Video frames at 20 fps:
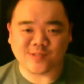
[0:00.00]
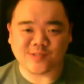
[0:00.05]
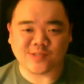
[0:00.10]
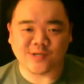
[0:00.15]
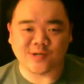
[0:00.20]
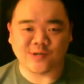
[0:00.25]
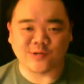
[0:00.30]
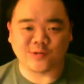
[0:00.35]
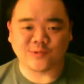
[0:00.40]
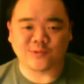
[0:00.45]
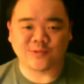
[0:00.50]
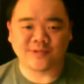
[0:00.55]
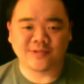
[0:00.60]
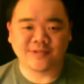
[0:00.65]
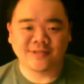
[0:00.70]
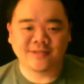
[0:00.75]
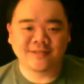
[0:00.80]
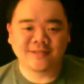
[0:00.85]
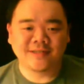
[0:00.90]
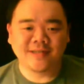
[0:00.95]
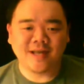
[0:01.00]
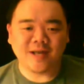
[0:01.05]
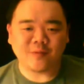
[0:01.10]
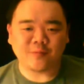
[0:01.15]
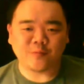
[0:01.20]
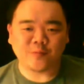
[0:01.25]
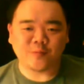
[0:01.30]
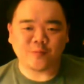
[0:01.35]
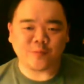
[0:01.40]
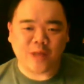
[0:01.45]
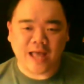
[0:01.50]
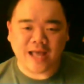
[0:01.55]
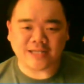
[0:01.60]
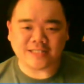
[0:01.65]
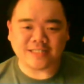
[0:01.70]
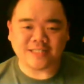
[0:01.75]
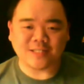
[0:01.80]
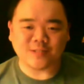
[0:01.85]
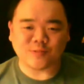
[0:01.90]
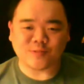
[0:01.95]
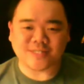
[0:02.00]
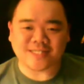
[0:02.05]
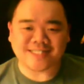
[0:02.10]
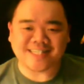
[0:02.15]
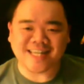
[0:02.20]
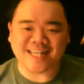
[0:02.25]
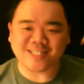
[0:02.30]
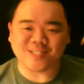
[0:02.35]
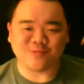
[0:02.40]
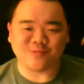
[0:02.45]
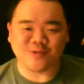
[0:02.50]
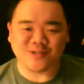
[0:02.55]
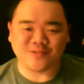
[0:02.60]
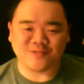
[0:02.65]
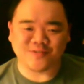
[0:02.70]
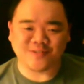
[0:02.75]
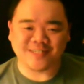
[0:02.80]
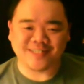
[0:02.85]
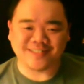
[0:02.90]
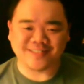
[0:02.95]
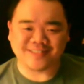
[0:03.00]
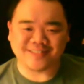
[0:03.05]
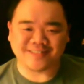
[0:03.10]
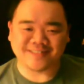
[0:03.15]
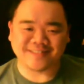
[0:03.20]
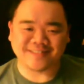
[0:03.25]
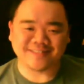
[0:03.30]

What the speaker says: So actually, this was a test run for Nelson.